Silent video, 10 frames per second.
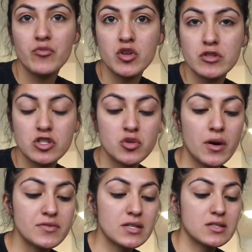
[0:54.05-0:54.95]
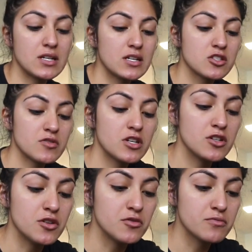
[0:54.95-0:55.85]
So it's 12.16, it's already
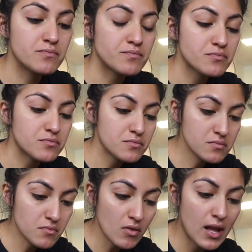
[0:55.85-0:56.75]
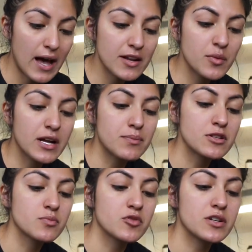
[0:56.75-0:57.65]
noon. I had to wake up
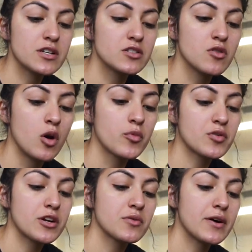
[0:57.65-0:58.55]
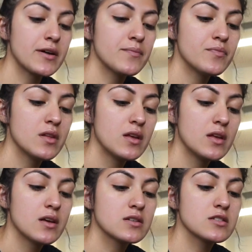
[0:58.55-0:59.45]
this morning and do homework right away,
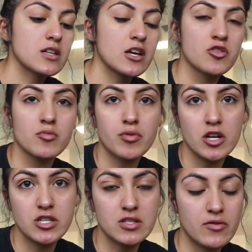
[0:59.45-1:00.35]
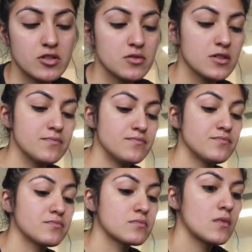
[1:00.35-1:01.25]
because it's like a group project, so I have to do it,
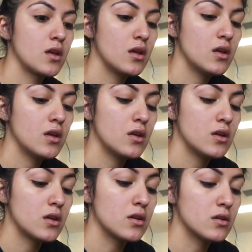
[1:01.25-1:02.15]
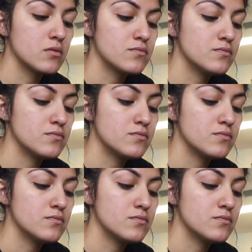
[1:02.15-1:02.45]
you know.